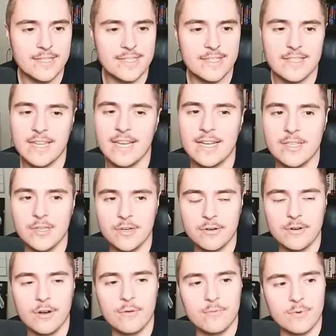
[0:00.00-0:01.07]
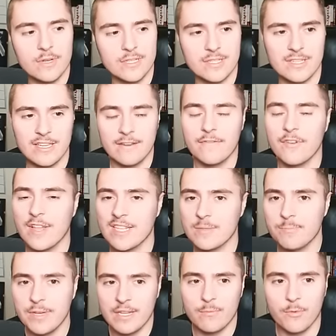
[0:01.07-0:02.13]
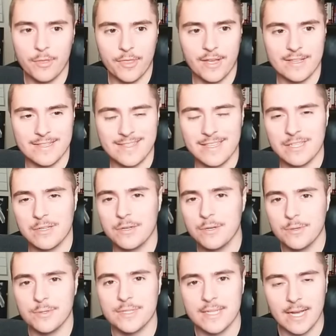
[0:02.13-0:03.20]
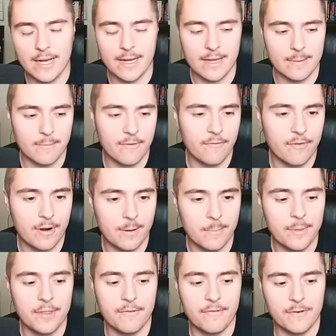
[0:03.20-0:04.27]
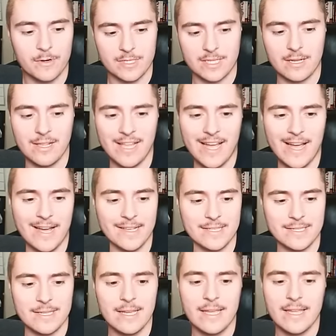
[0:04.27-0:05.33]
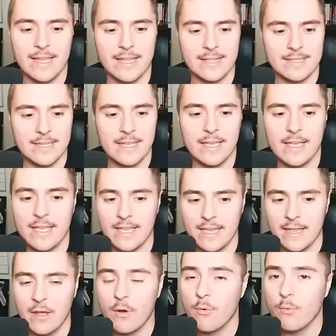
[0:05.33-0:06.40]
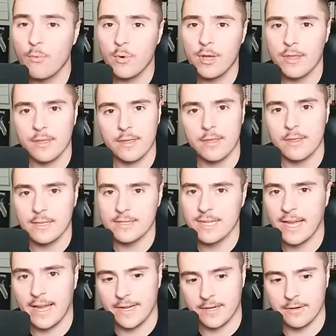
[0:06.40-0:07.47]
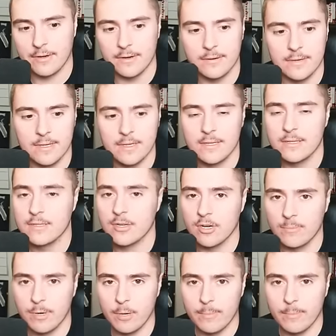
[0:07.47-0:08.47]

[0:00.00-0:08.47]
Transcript: senior receiver that's been with us this whole time from the first class hits it with the dagger turbo